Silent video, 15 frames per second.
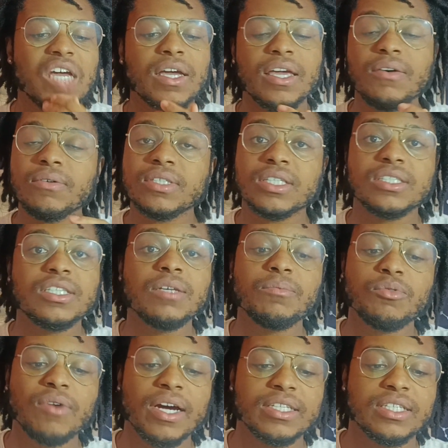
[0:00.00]
It was a
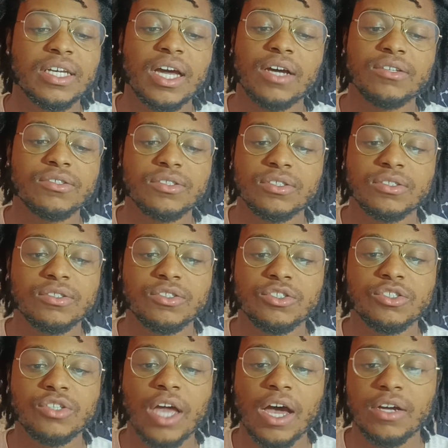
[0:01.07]
simple idea. I
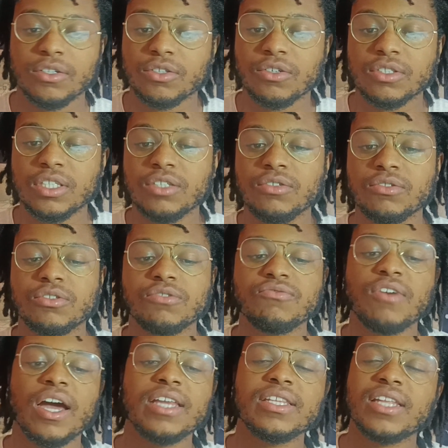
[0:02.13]
was continuing to
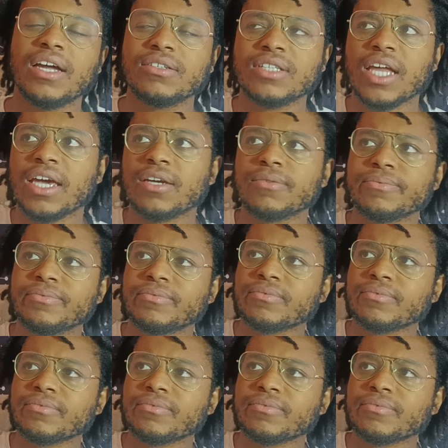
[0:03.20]
write and I was like,